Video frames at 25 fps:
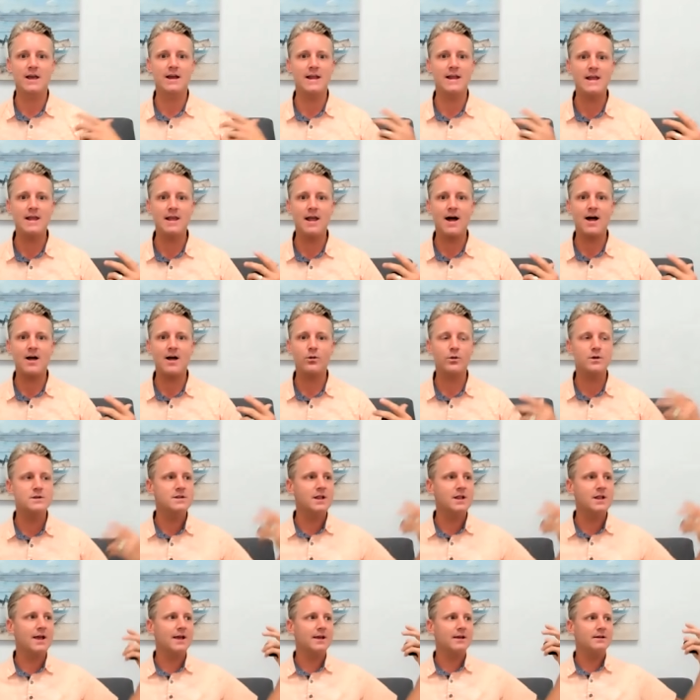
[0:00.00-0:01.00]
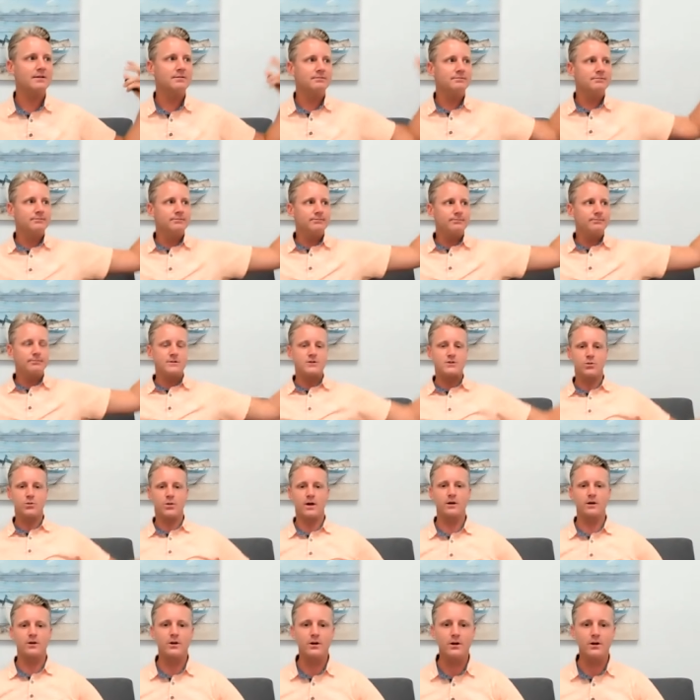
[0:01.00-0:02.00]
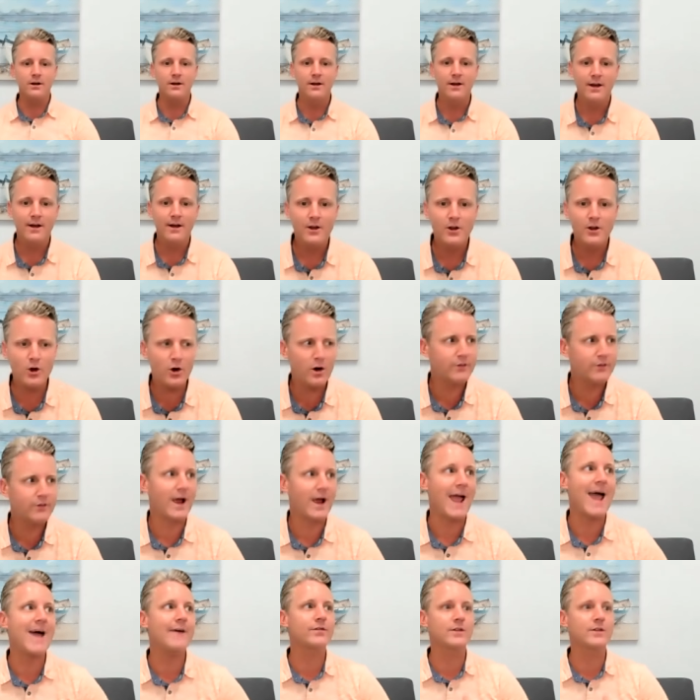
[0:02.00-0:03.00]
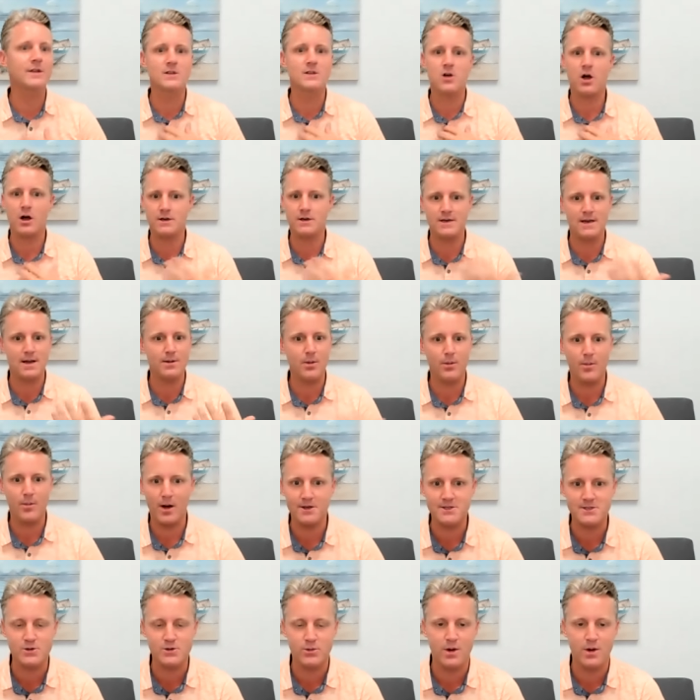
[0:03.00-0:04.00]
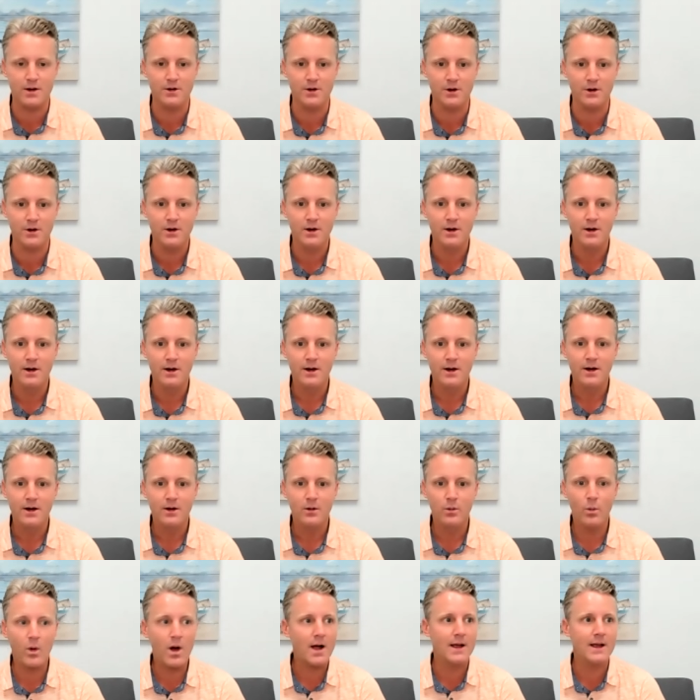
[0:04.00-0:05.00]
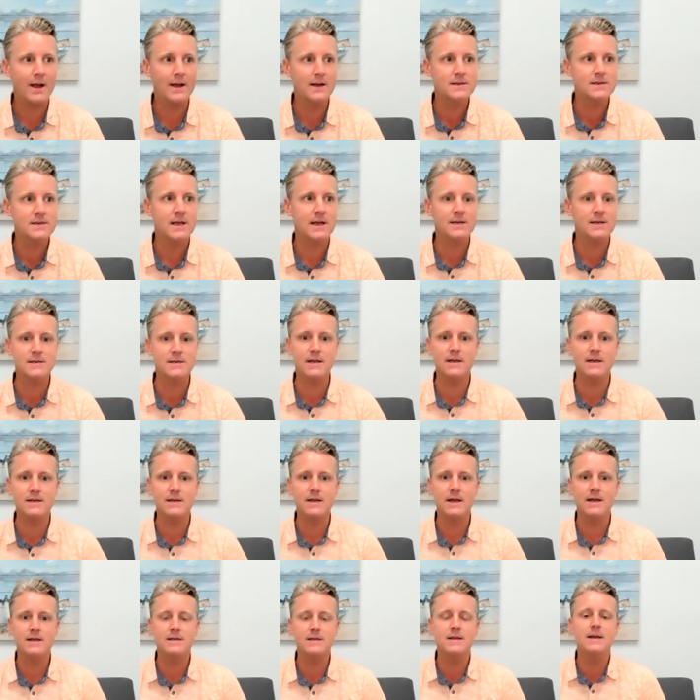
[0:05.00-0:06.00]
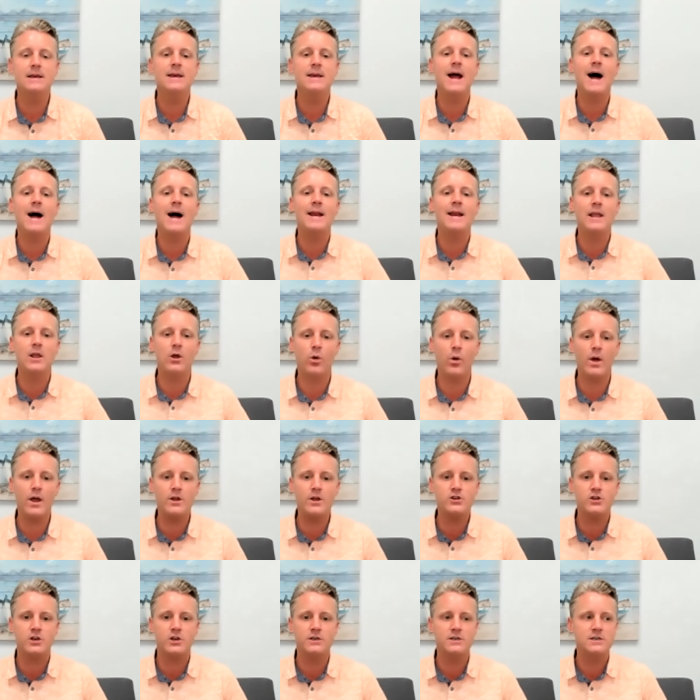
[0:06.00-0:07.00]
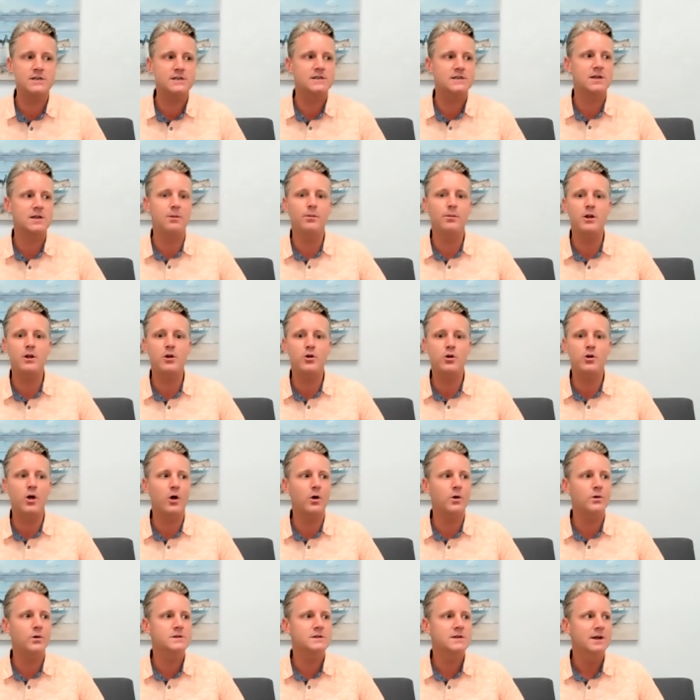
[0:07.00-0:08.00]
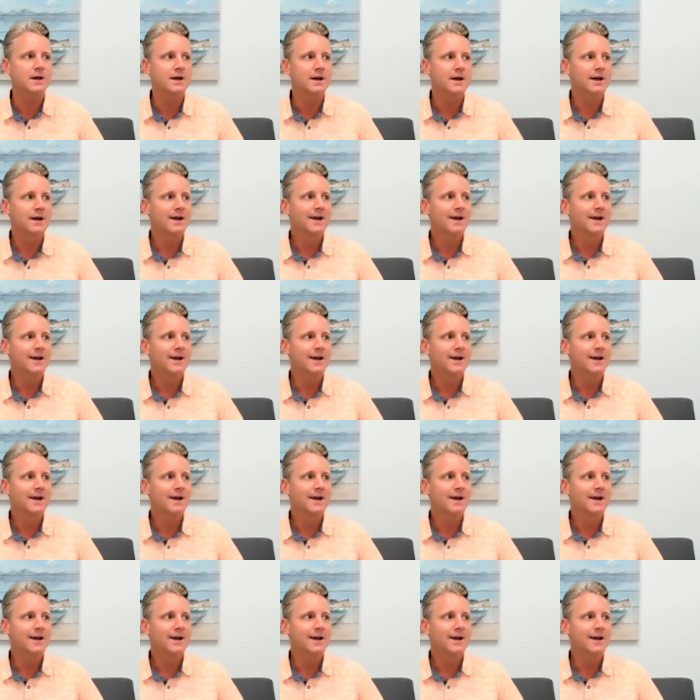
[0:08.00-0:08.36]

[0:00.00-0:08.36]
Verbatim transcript: that he got was like, surrender? You don't ever have to talk to him about surrender. Why? It's, it's, it, it's a non equation to somebody who goes,